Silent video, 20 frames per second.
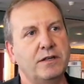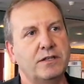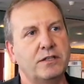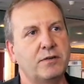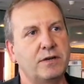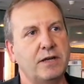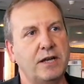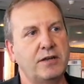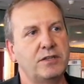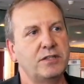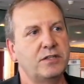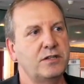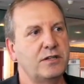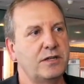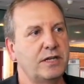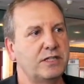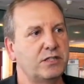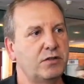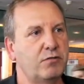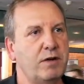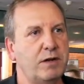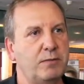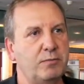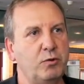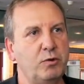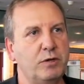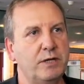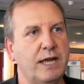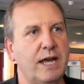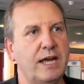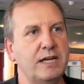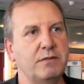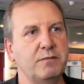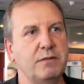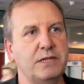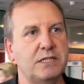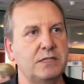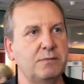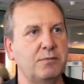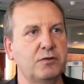So in London, there's the Red Bull
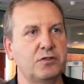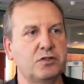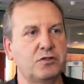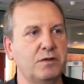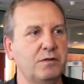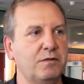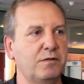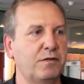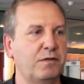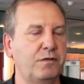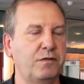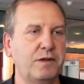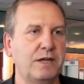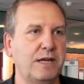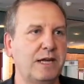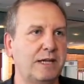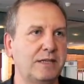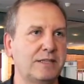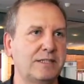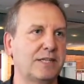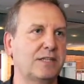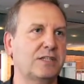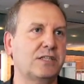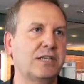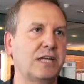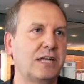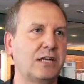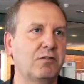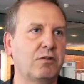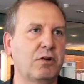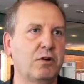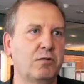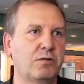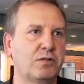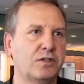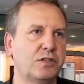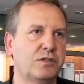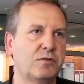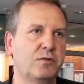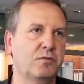Academy sponsoring 15,
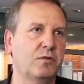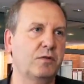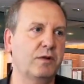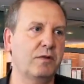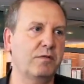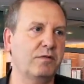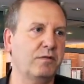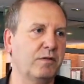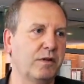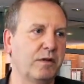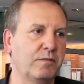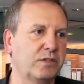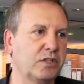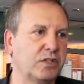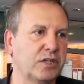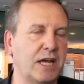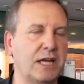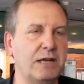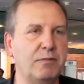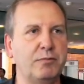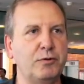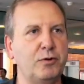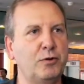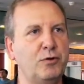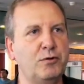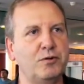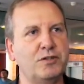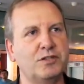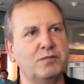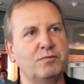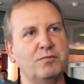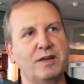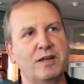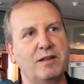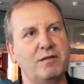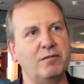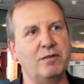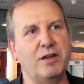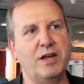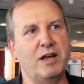16-year-olds with skateboards,
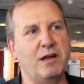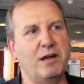with